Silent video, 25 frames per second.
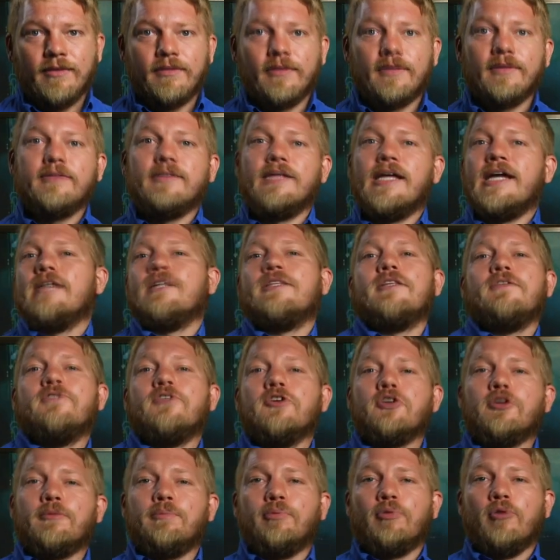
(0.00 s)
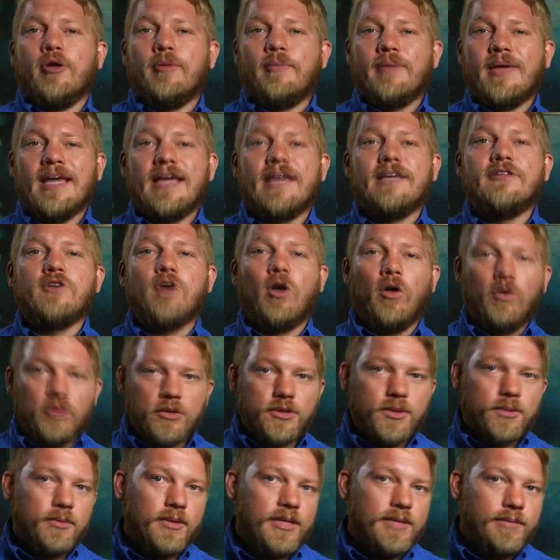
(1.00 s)
The length of your deployment is
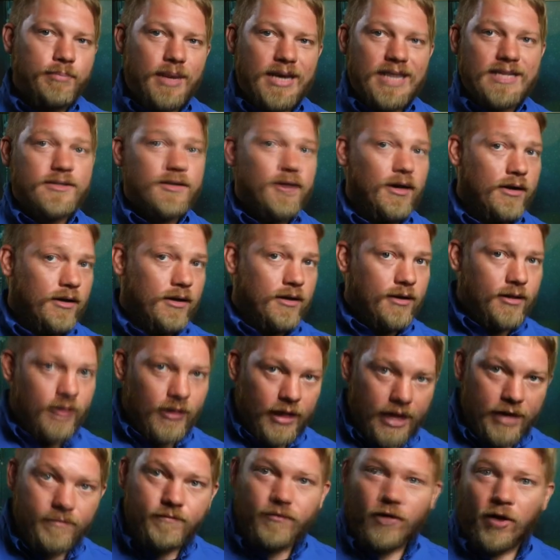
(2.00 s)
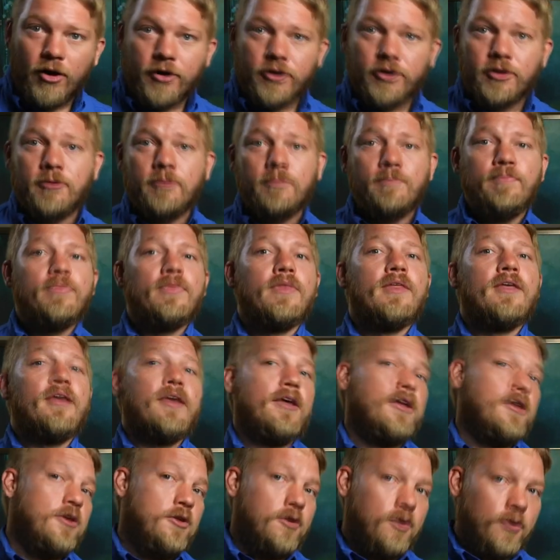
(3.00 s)
ultimately based on claim volume
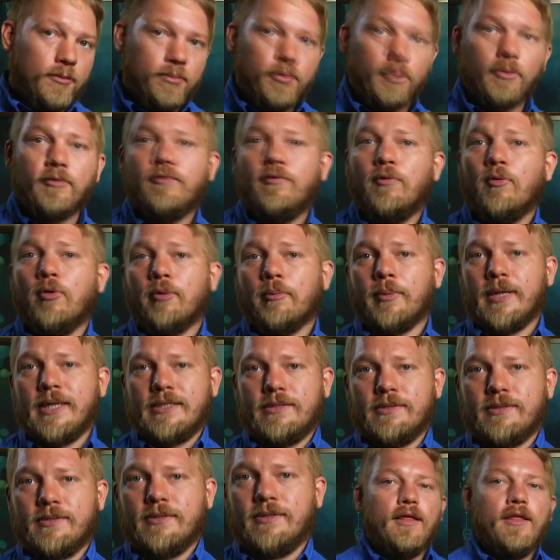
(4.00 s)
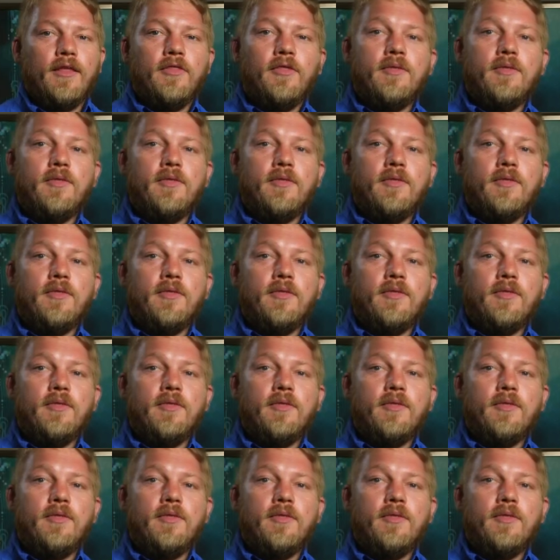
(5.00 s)
and your performance.